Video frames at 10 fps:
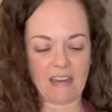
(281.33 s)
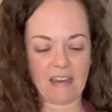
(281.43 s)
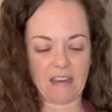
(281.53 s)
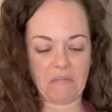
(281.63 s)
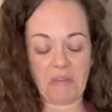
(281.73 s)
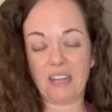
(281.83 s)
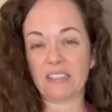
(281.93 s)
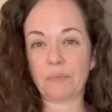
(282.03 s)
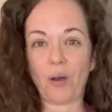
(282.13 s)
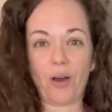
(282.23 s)
um, hit his
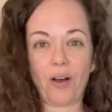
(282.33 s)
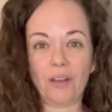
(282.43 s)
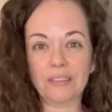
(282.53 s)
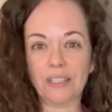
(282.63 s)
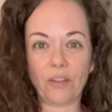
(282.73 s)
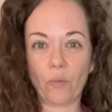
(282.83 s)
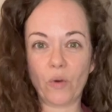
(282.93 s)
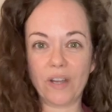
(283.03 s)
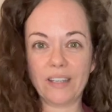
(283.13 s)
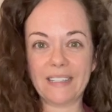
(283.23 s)
ball into the
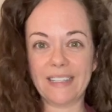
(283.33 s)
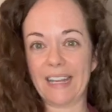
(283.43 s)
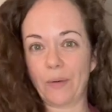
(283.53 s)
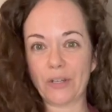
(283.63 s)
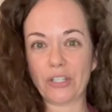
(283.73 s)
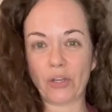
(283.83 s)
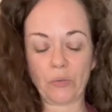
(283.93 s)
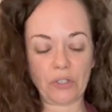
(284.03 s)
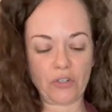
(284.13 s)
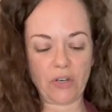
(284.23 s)
woods and he went to go
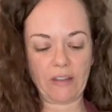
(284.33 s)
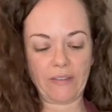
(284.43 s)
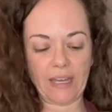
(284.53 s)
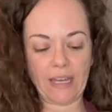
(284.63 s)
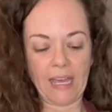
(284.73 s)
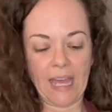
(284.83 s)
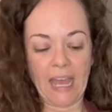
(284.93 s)
retrieve it